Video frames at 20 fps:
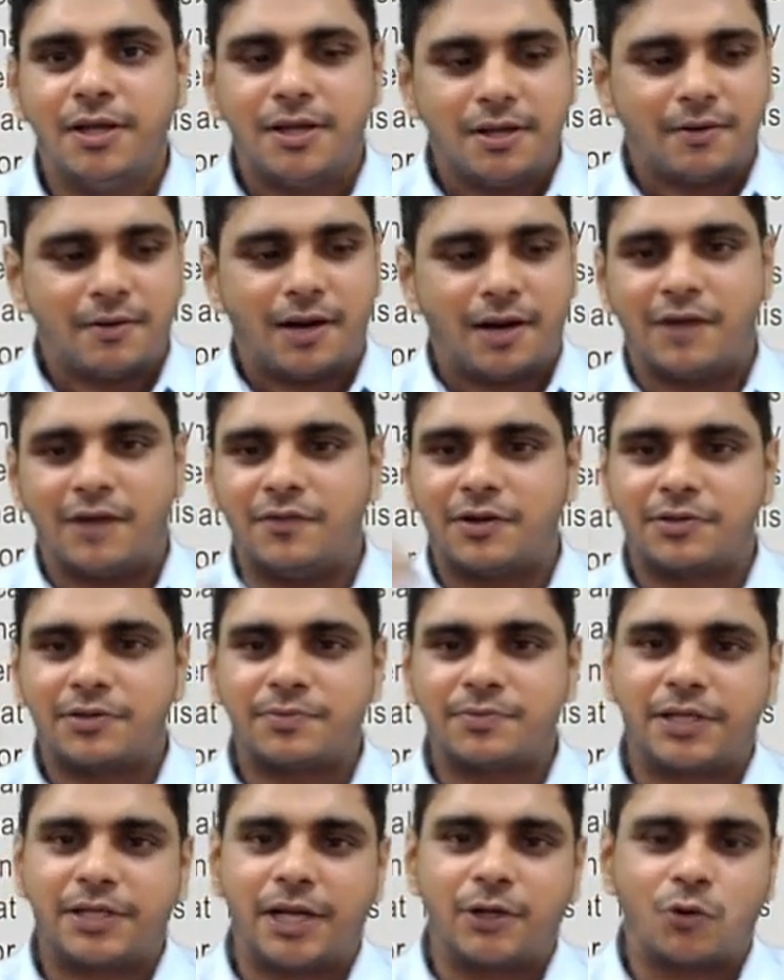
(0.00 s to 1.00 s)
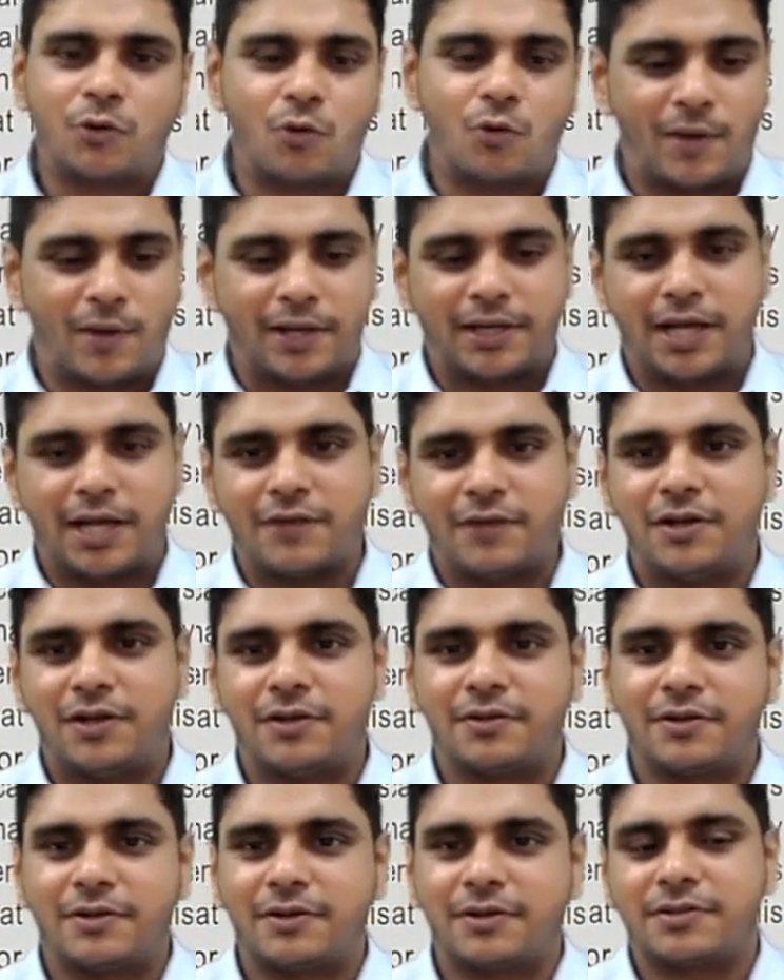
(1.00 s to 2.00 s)
I will sit at home and I
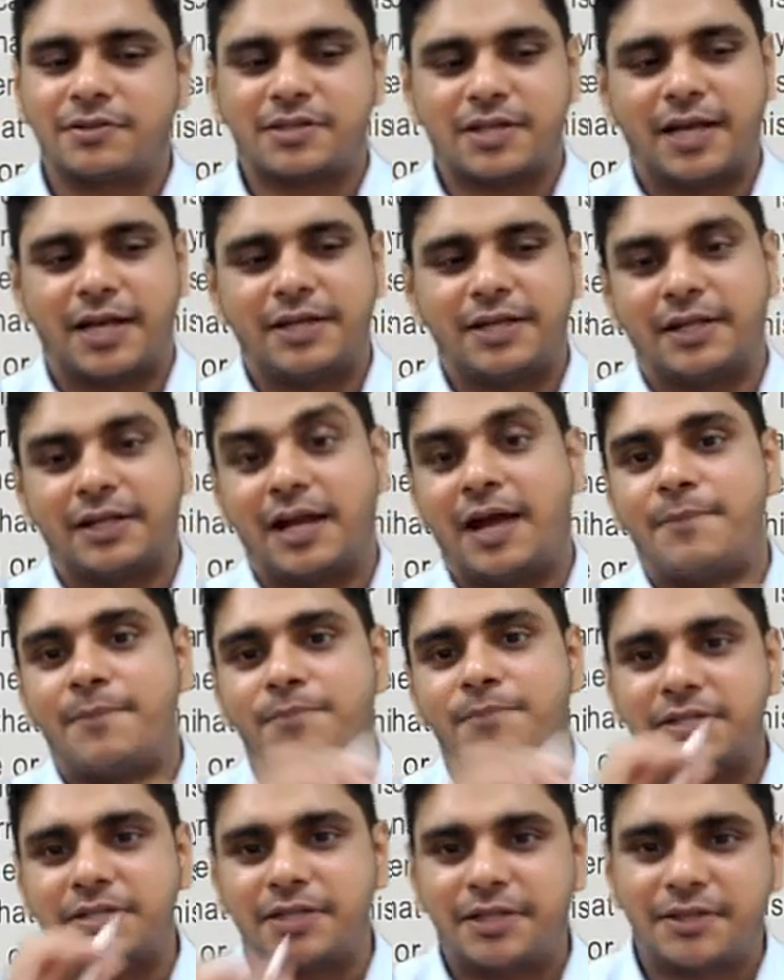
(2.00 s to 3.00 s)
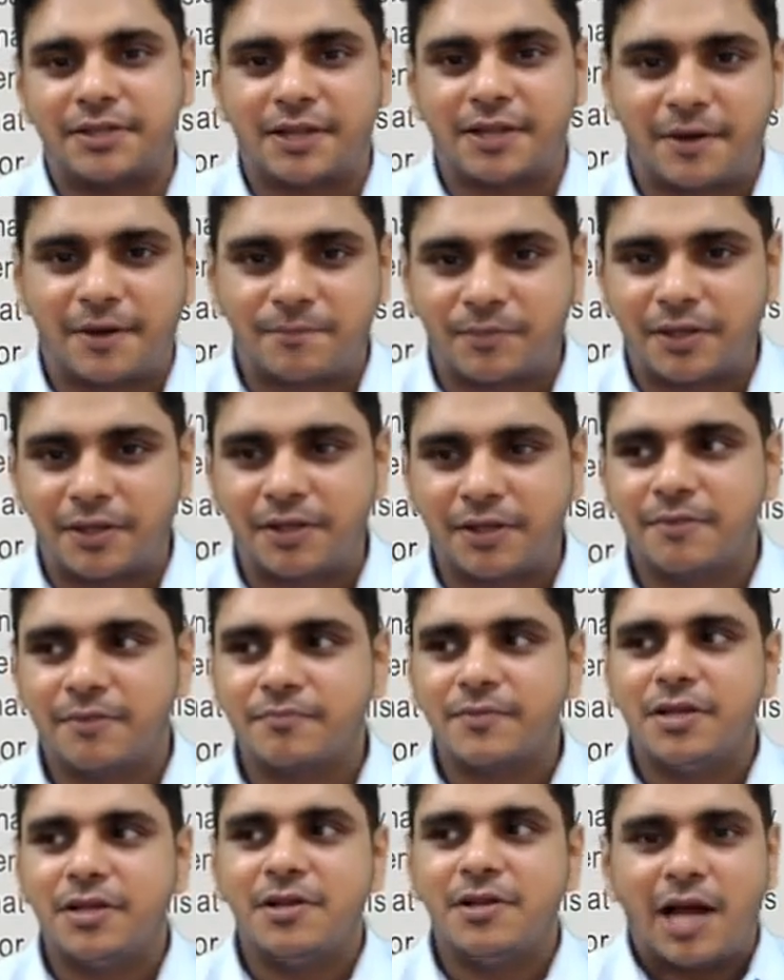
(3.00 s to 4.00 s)
will write that I am present in the company.
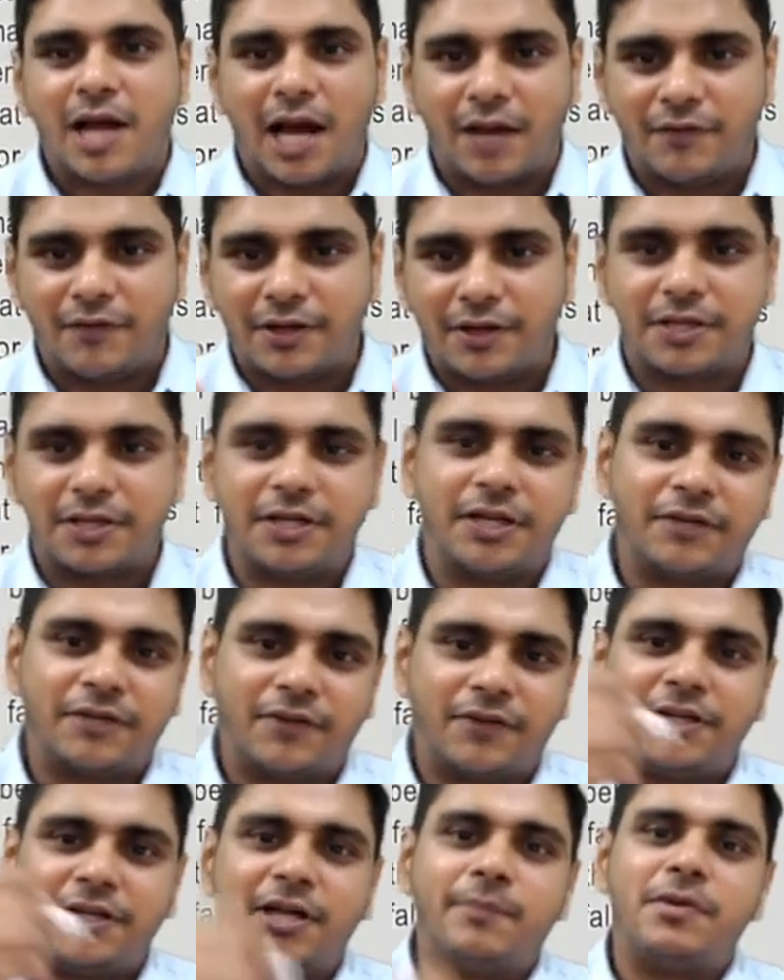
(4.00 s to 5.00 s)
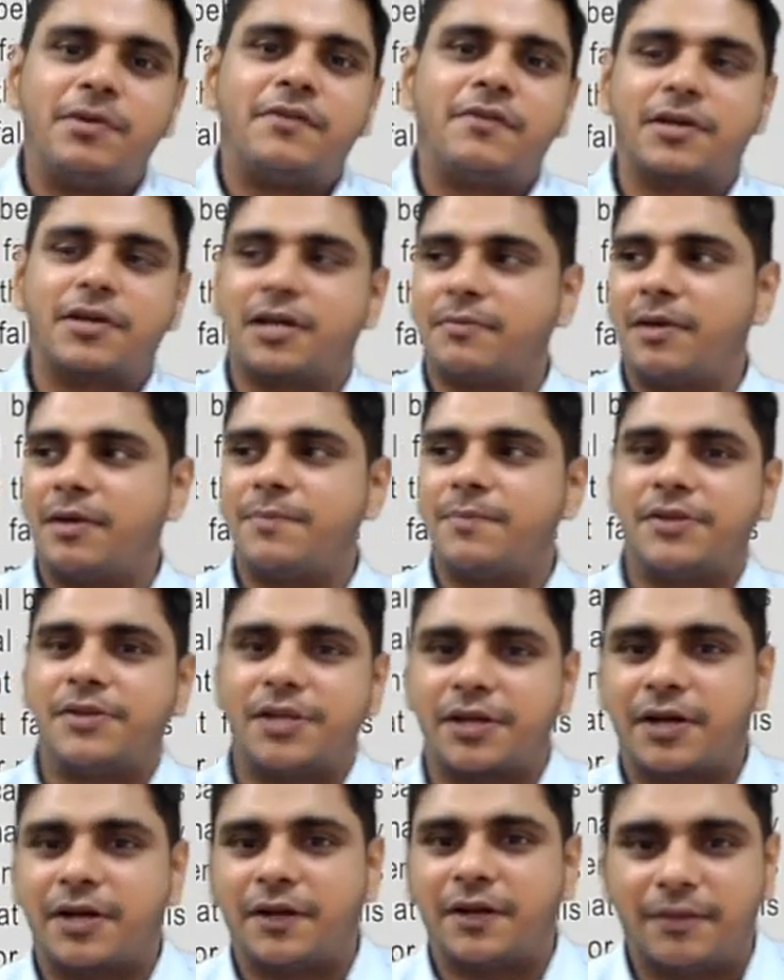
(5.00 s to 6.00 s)
I will create one dummy worker, my
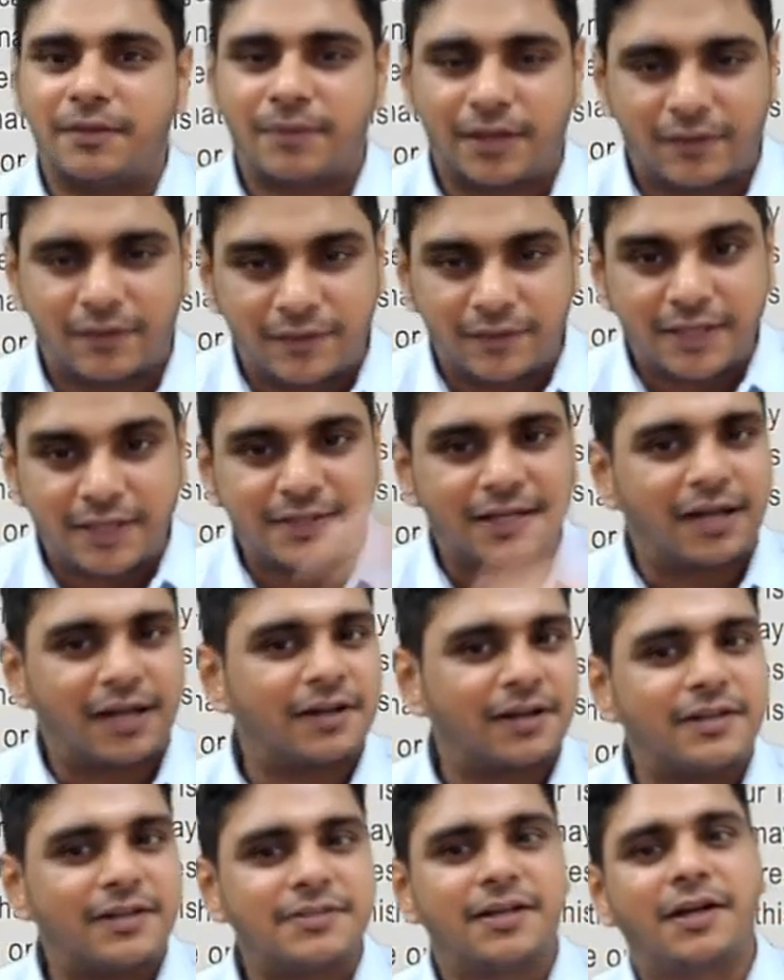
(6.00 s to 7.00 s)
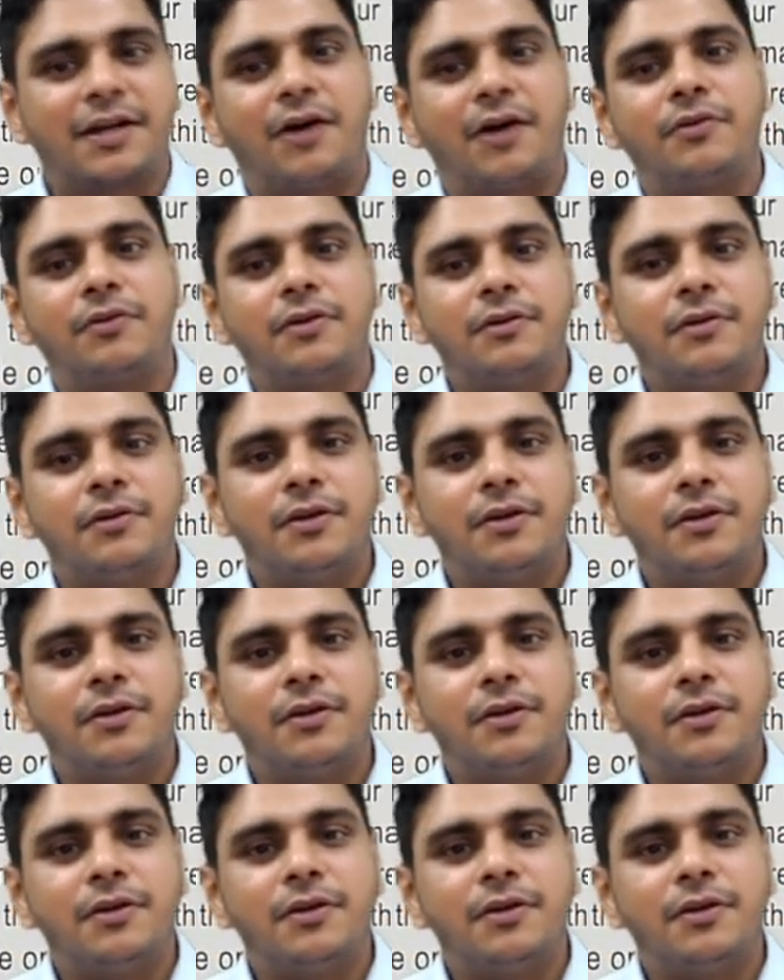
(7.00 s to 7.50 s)
brother ka name, and I will take salary in his account.